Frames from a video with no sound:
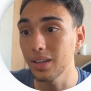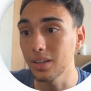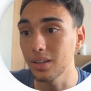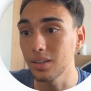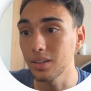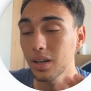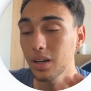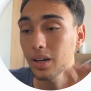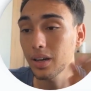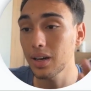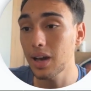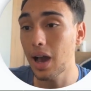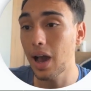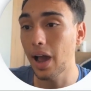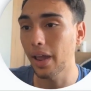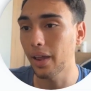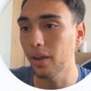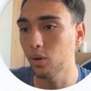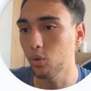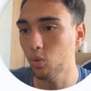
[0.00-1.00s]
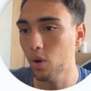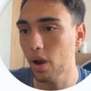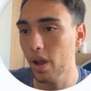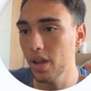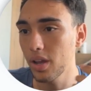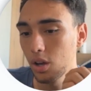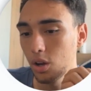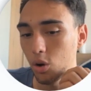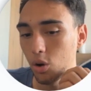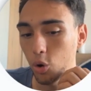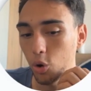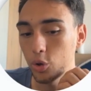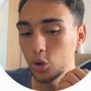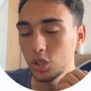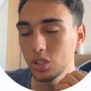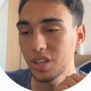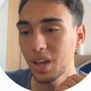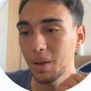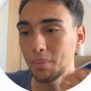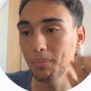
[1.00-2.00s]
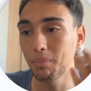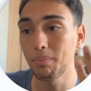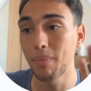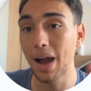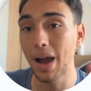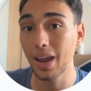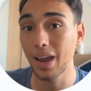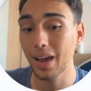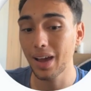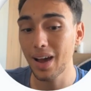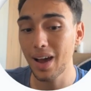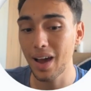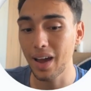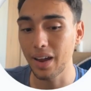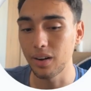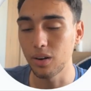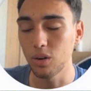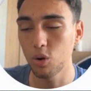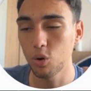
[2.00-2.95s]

kakain, right? Or you could take maglakad,